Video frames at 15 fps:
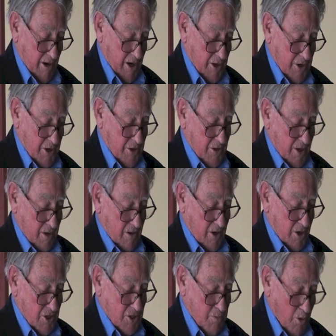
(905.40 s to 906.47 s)
credited in the
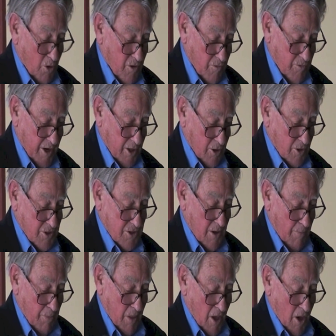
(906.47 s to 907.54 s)
Guinness Book of Records
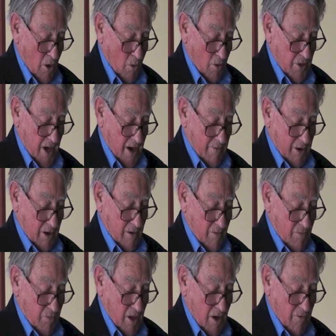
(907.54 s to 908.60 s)
with having
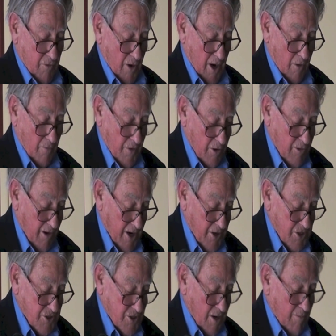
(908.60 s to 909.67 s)
flown the
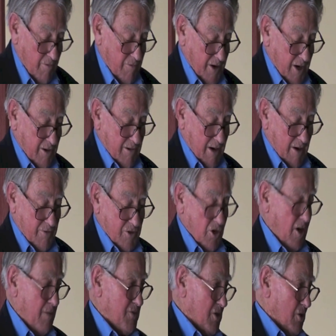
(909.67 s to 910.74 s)
greatest number of aircraft
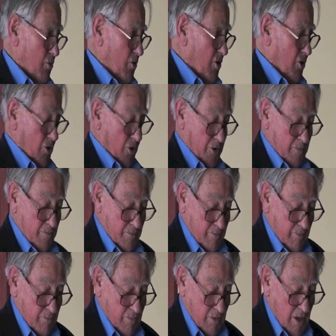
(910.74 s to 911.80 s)
types in the world.
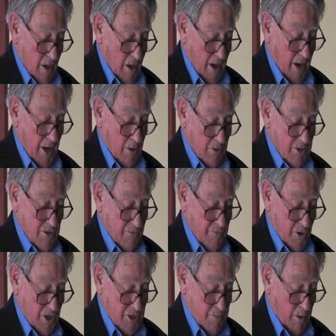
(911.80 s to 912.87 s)
And he was the
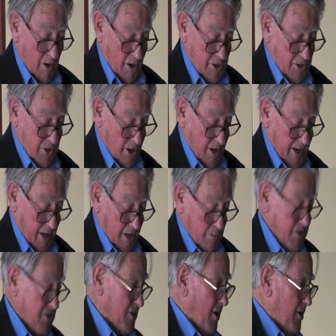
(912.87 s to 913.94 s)
first pilot to land a
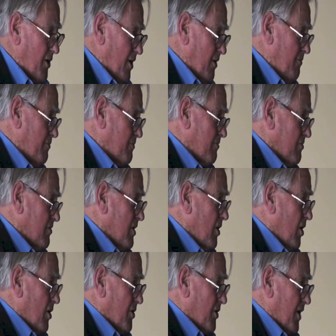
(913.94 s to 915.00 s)
mosquito
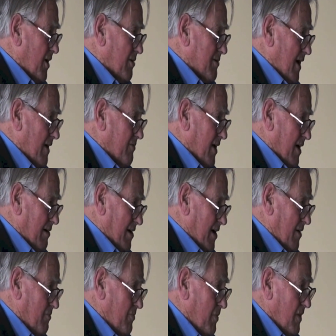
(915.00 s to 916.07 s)
on an aircraft
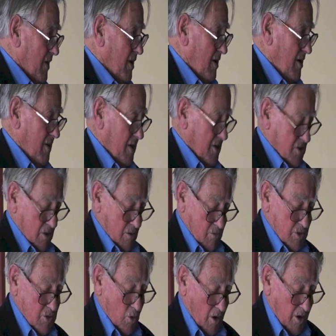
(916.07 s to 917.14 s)
carrier, and that
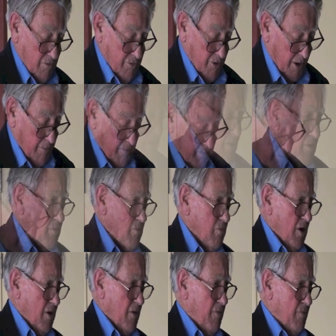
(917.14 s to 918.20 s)
was quite a feat.
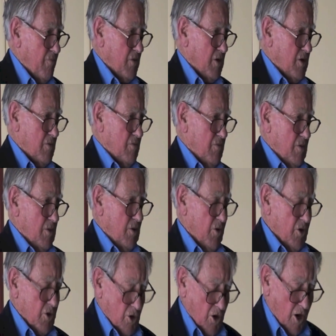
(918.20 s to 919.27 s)
One of the, there
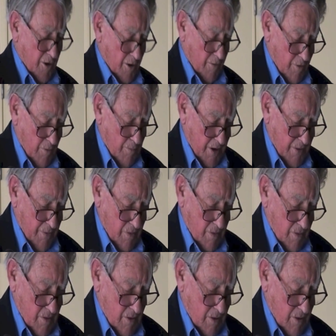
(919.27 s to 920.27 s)
weren't a lot of them, but